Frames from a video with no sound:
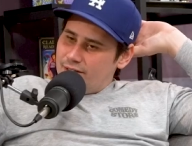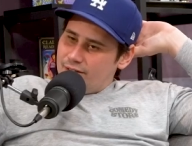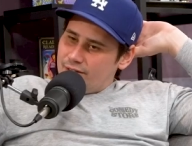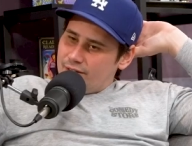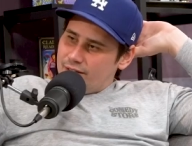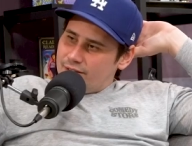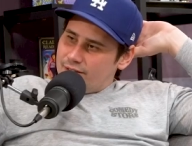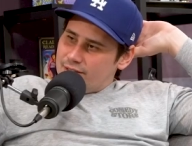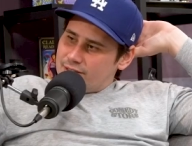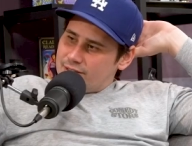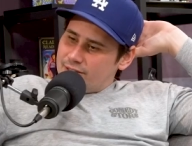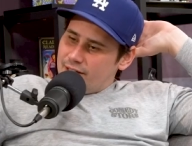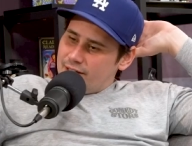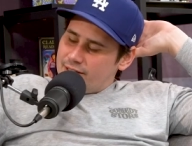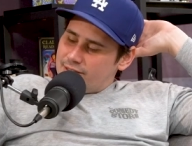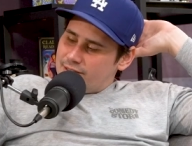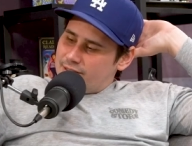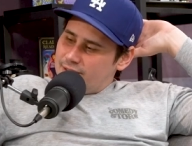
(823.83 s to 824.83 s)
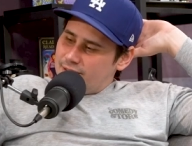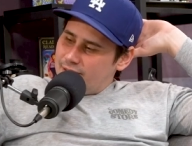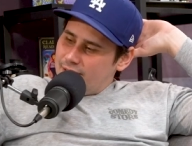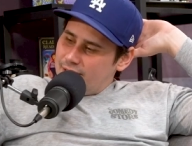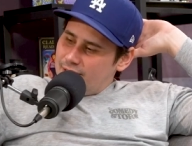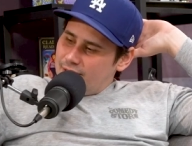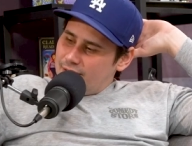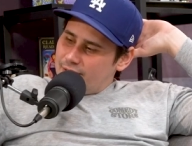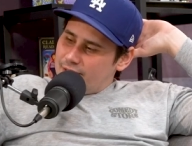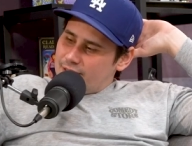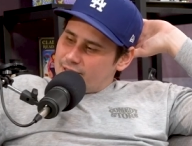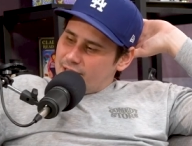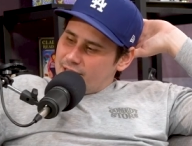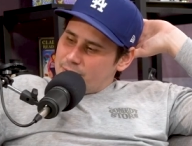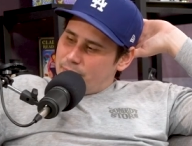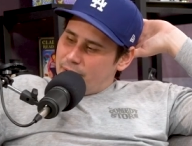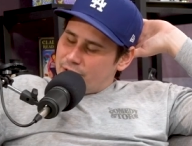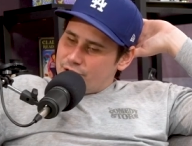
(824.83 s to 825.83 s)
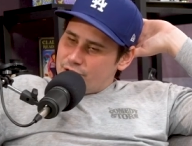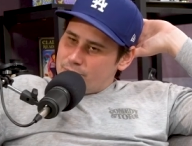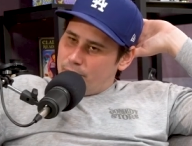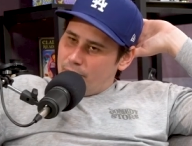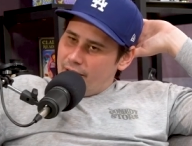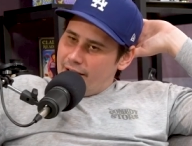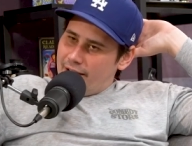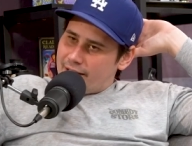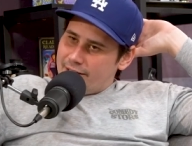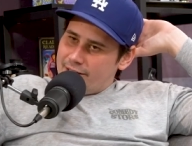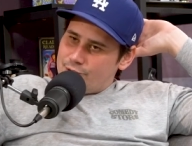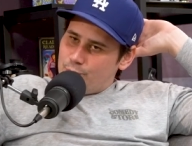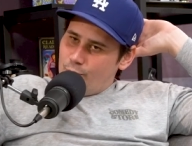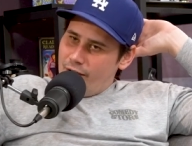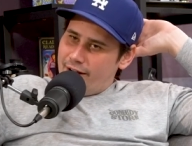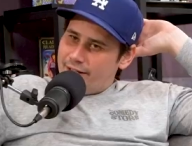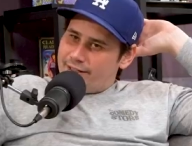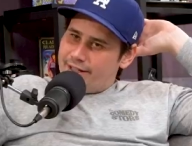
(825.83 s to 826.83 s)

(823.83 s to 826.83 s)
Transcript: All right, this guy's this guy's picture's black and he's white.